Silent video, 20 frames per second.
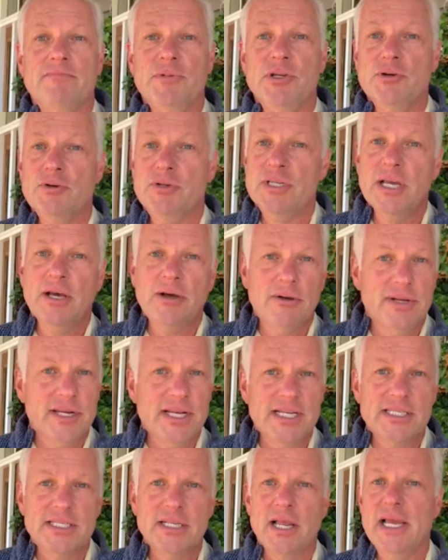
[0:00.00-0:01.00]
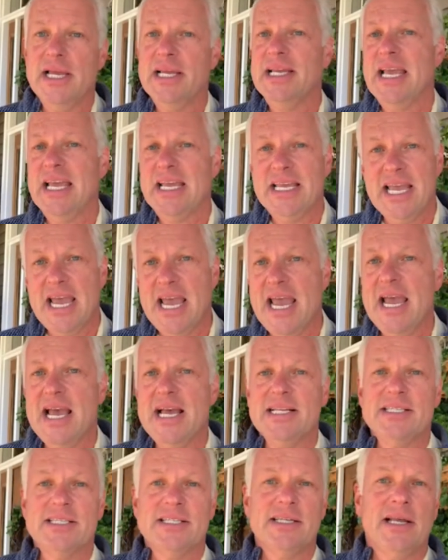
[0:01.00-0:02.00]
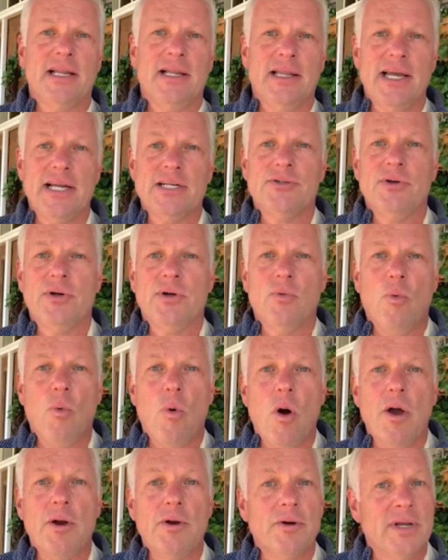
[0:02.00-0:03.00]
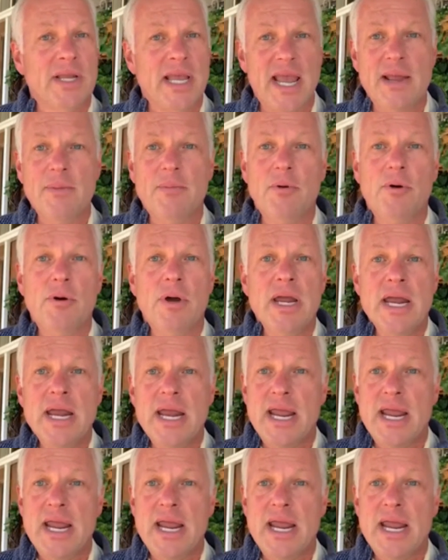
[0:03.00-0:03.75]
Utilities like gas, electric, water, cable,